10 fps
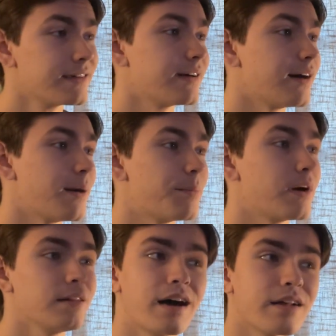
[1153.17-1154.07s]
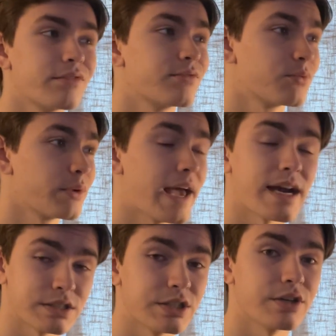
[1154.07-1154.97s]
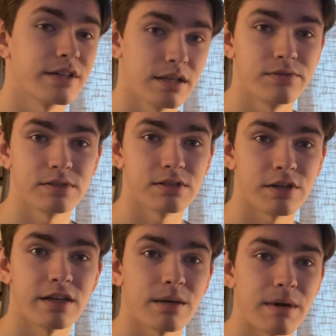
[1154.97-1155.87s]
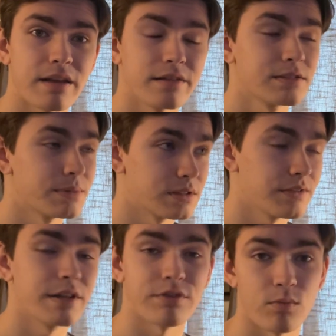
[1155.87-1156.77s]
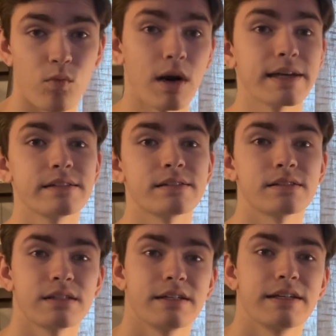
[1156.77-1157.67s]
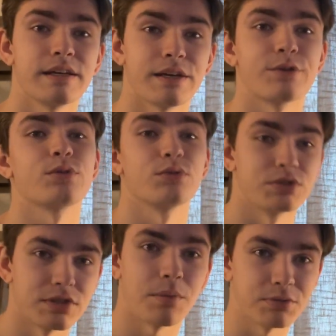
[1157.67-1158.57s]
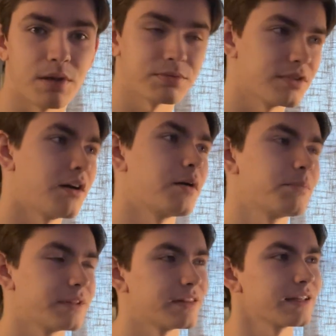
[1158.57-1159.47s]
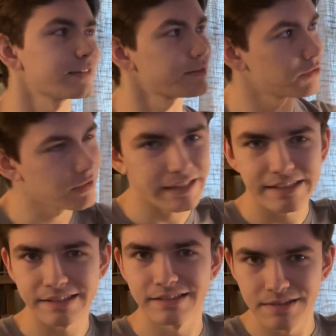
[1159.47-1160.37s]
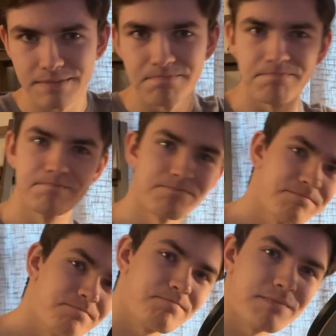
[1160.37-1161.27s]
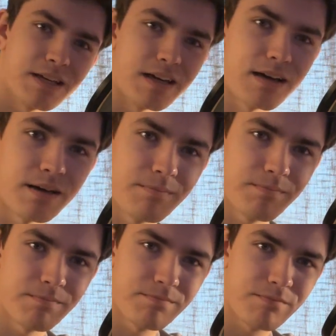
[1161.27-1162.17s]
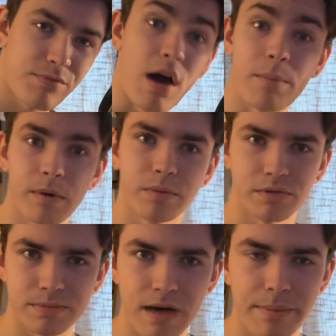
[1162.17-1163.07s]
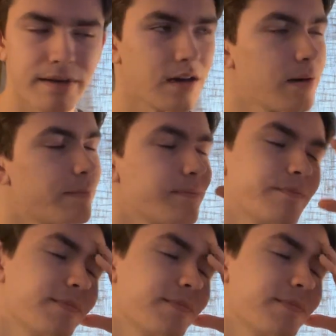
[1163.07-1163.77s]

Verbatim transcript: Um, a lot of reactionary gifs are going to come out of this, specifically from Weiss, and her little stomp, stomp, stomp, and like the little like uh, thought bubbles popping up.